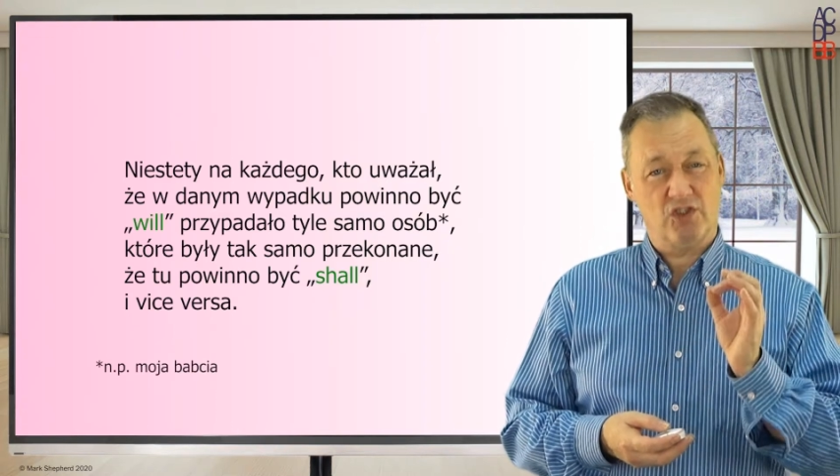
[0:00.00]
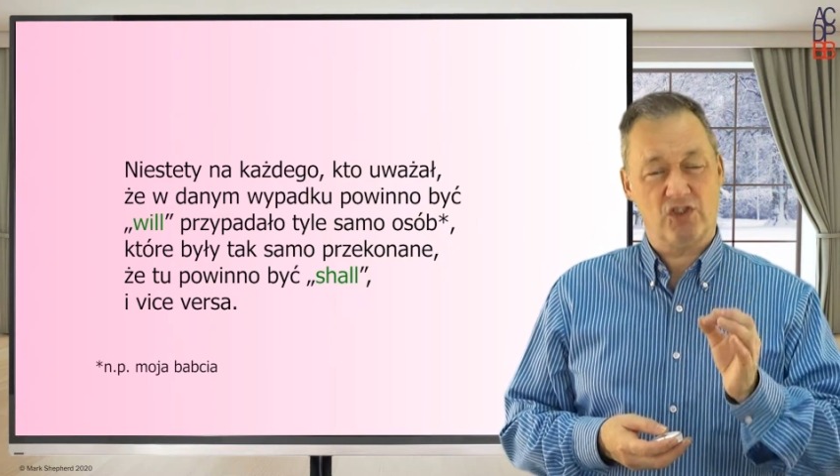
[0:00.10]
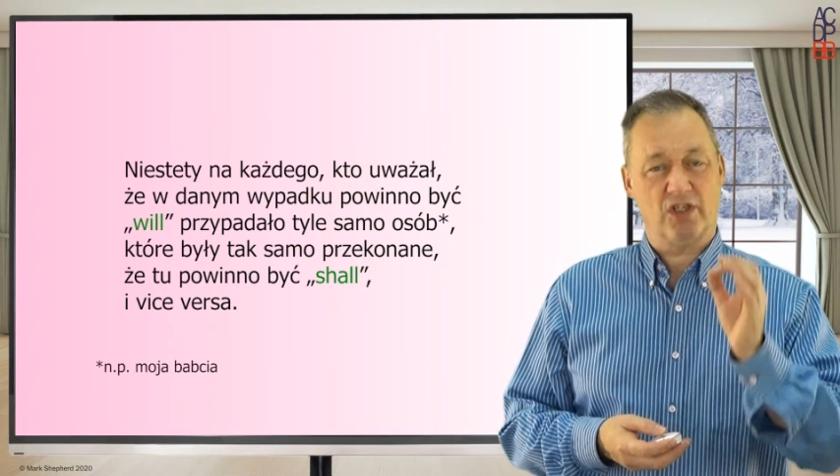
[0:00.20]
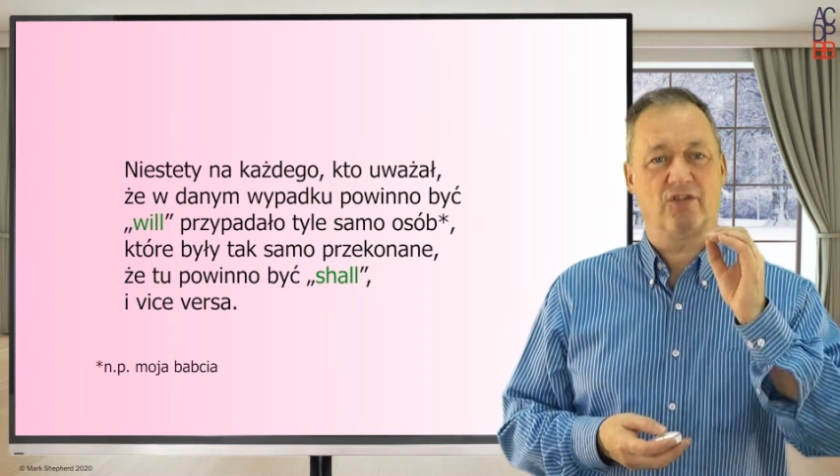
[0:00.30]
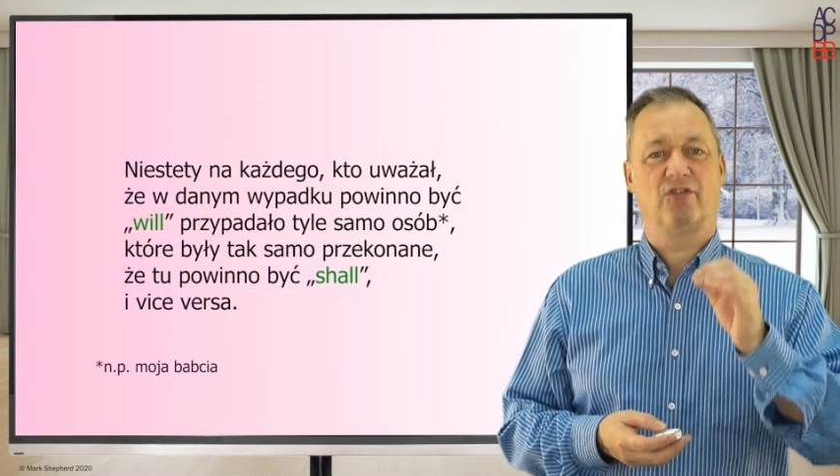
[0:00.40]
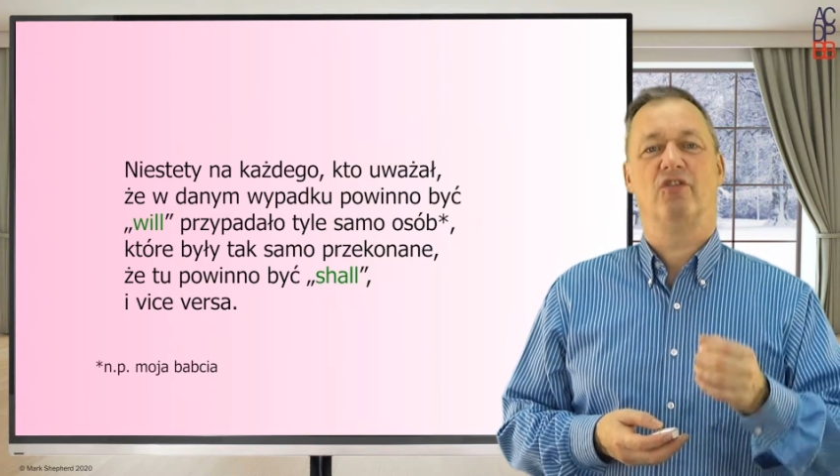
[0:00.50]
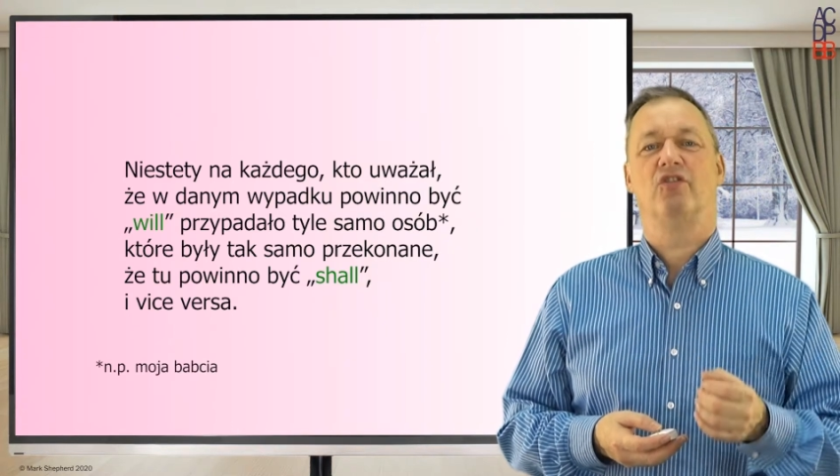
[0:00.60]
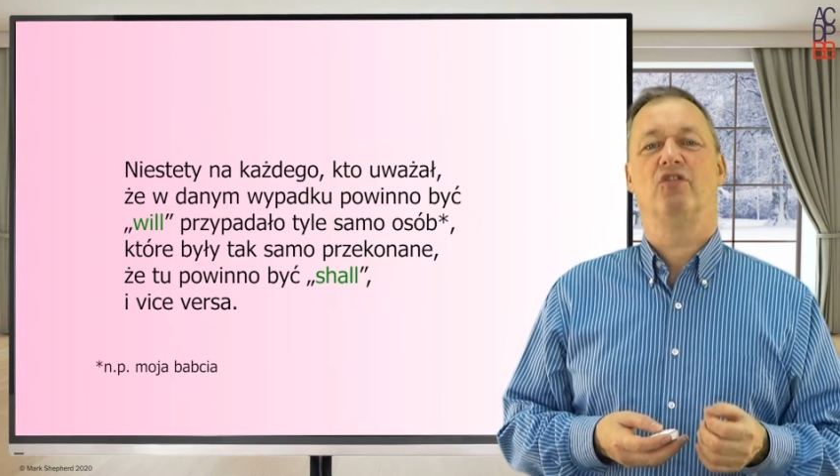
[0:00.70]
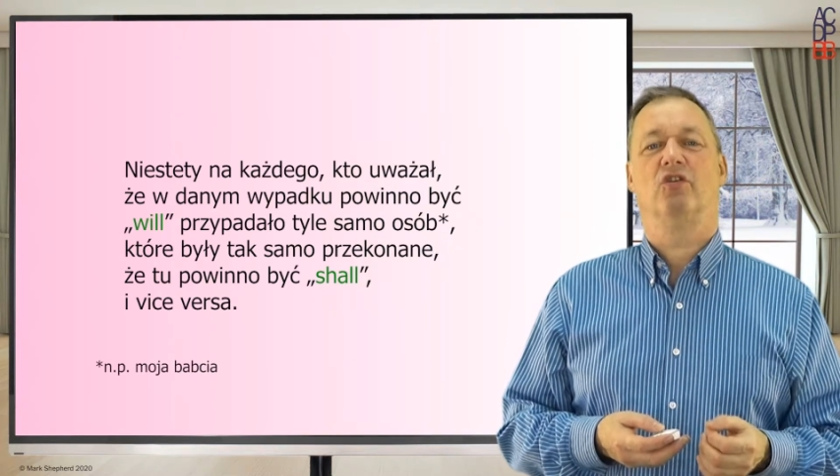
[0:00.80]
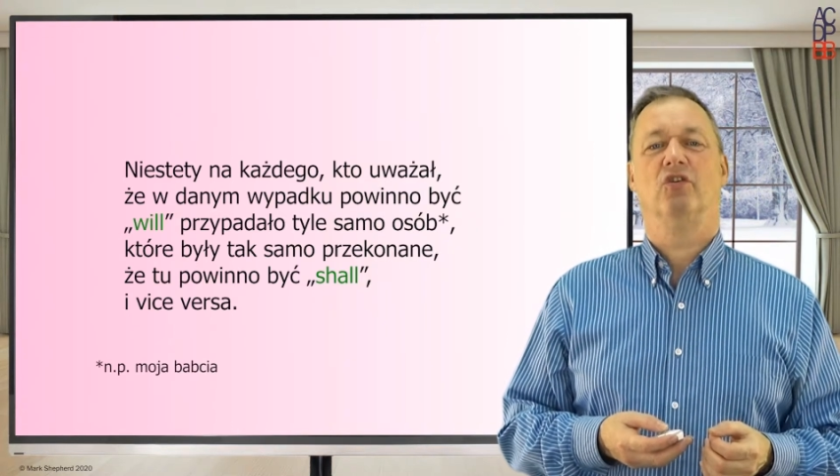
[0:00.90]
just as
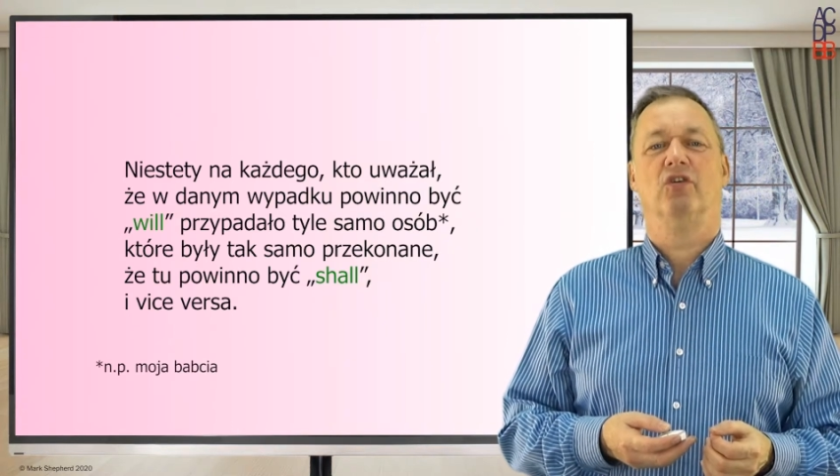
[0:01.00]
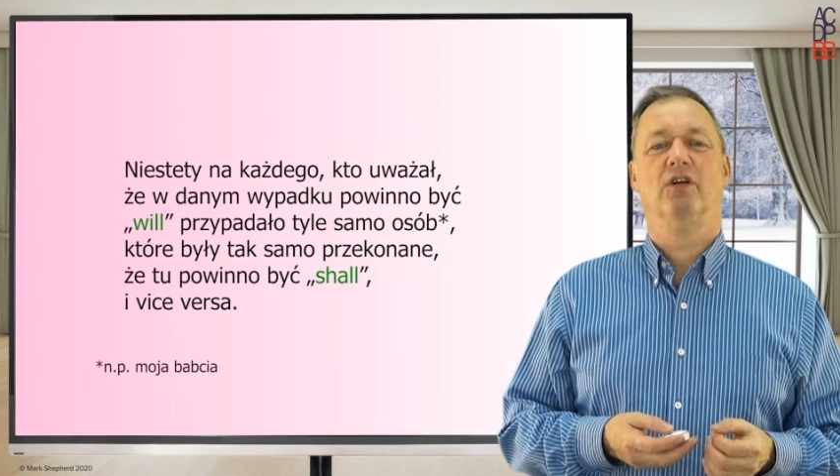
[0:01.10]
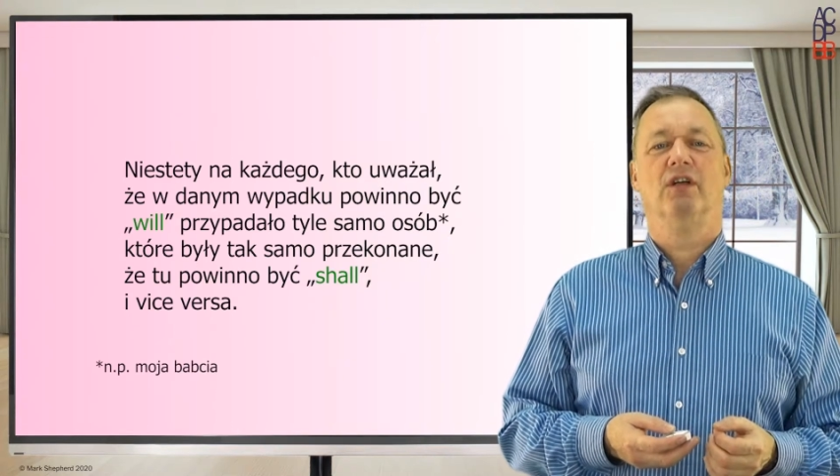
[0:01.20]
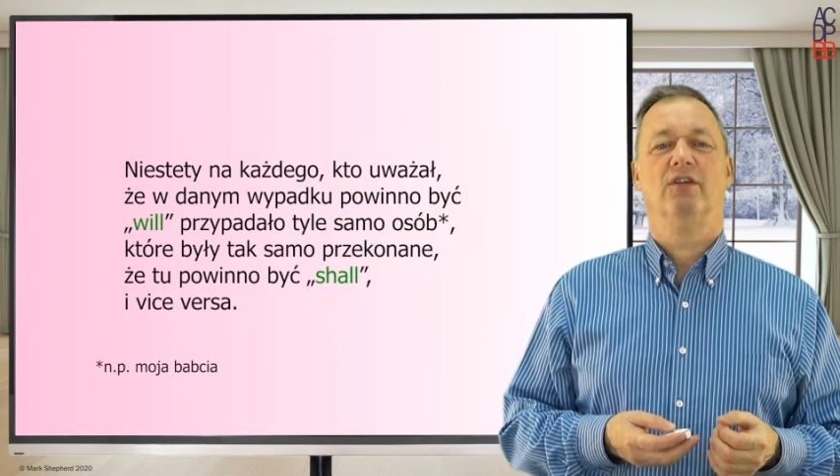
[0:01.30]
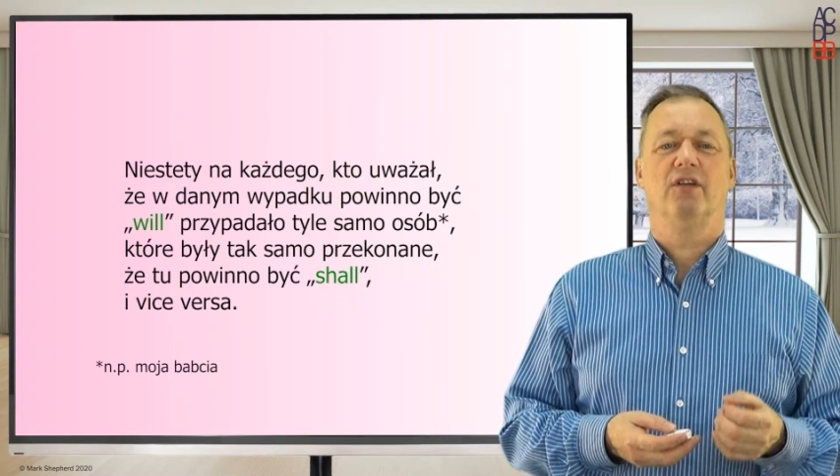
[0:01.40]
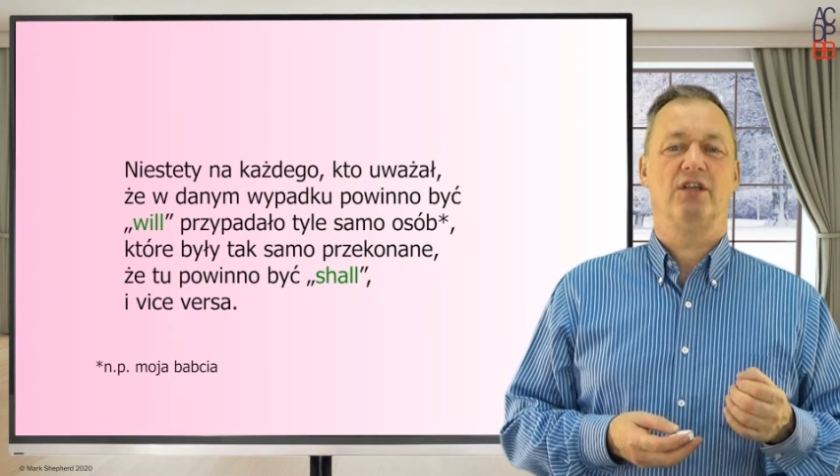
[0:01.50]
sure that